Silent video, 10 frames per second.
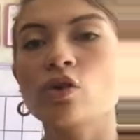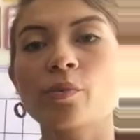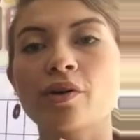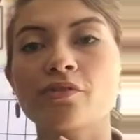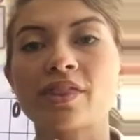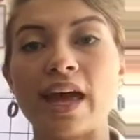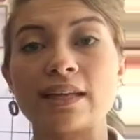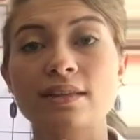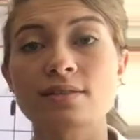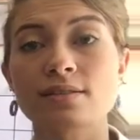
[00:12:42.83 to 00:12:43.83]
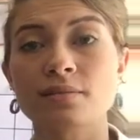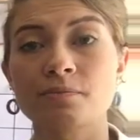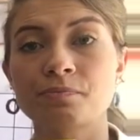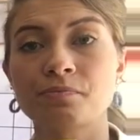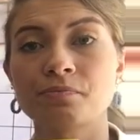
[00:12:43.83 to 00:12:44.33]
of tens,
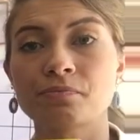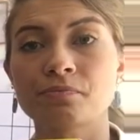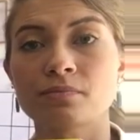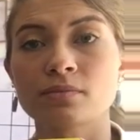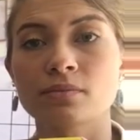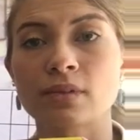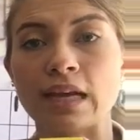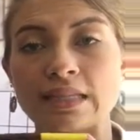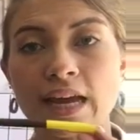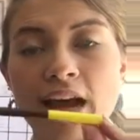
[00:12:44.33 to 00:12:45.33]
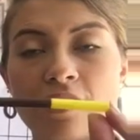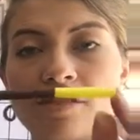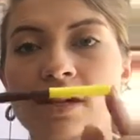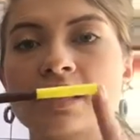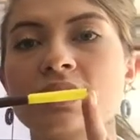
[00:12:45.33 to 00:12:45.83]
as I have
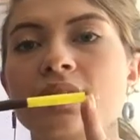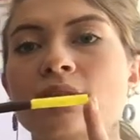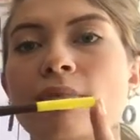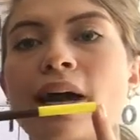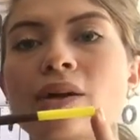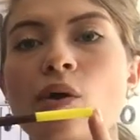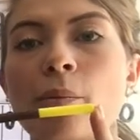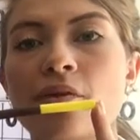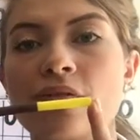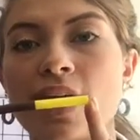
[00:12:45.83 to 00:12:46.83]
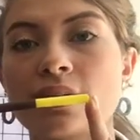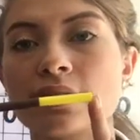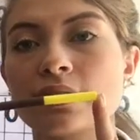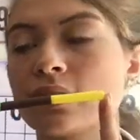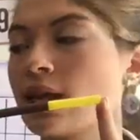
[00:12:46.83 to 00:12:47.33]
here, this is my group of
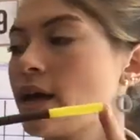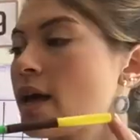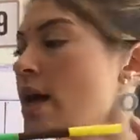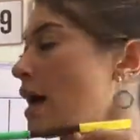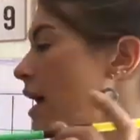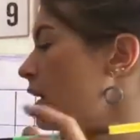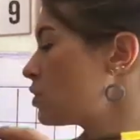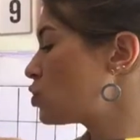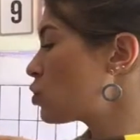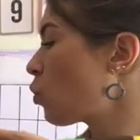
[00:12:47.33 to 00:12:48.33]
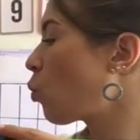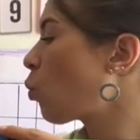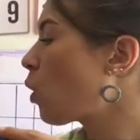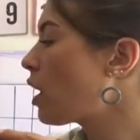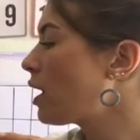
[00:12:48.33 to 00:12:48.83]
tens, and
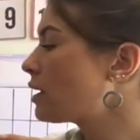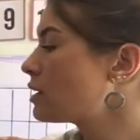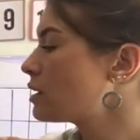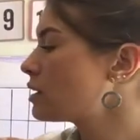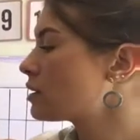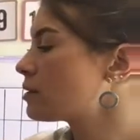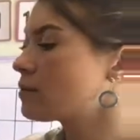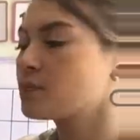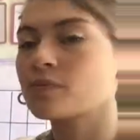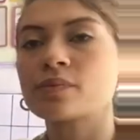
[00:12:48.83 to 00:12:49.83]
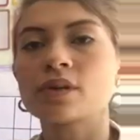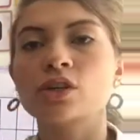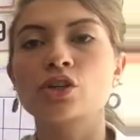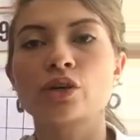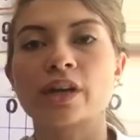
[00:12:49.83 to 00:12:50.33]
one
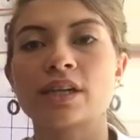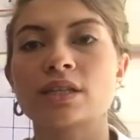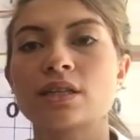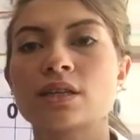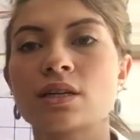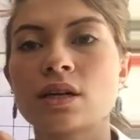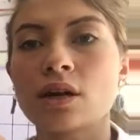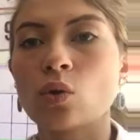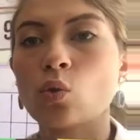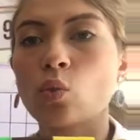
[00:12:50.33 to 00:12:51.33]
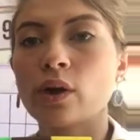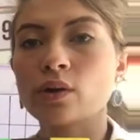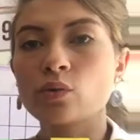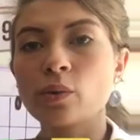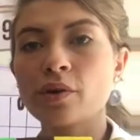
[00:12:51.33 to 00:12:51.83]
unit. One
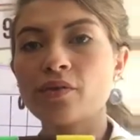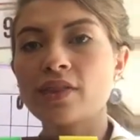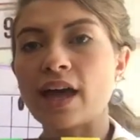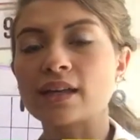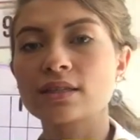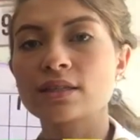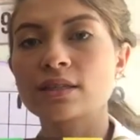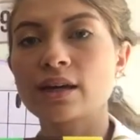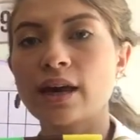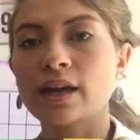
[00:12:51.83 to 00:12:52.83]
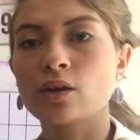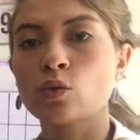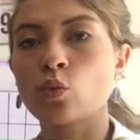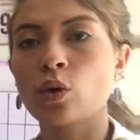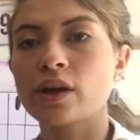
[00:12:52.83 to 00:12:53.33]
group of tens and
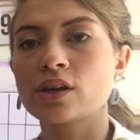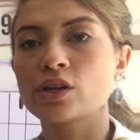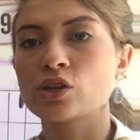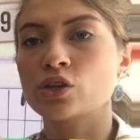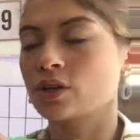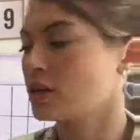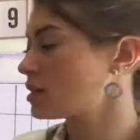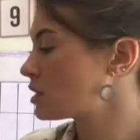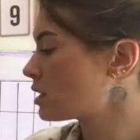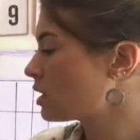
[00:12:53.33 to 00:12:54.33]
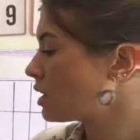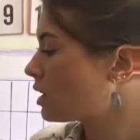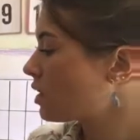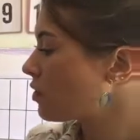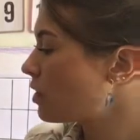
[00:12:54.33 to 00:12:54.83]
one unit.
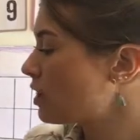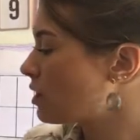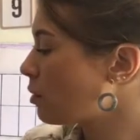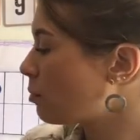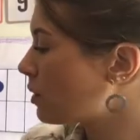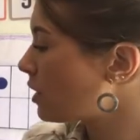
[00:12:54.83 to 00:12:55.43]
The number